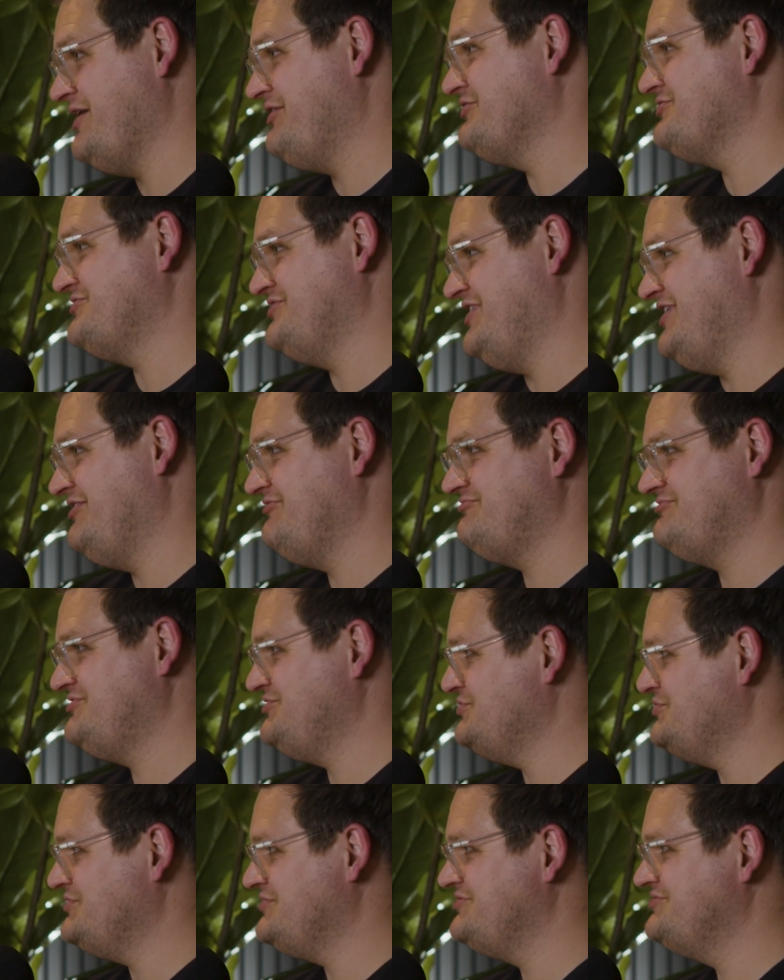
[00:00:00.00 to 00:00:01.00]
the
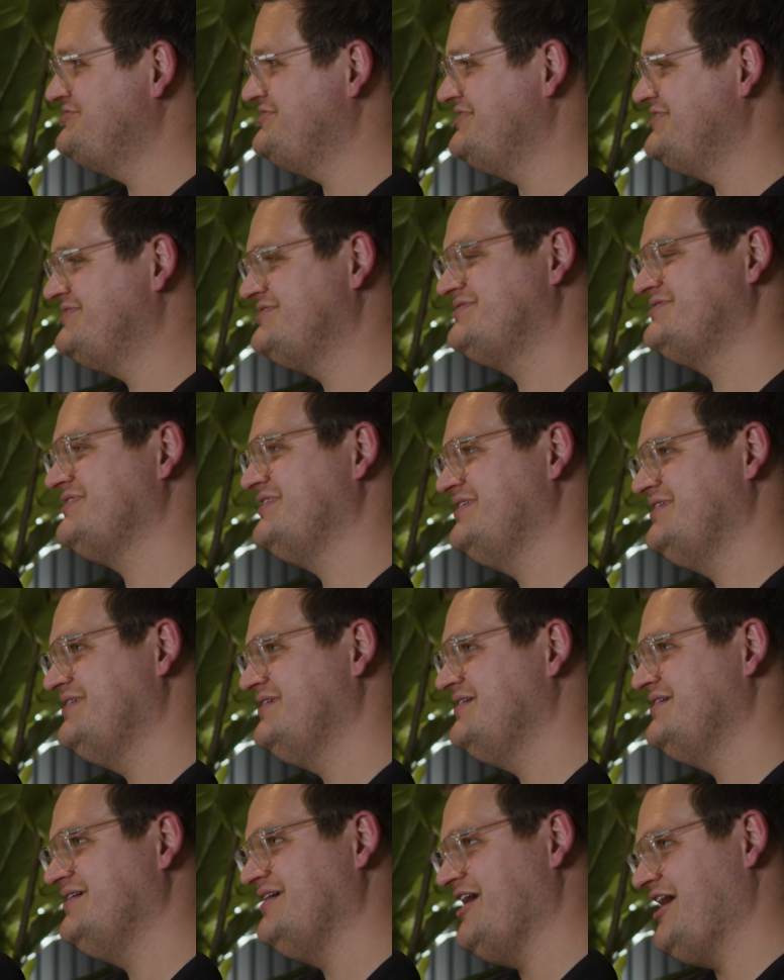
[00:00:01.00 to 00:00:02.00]
Microsoft tools is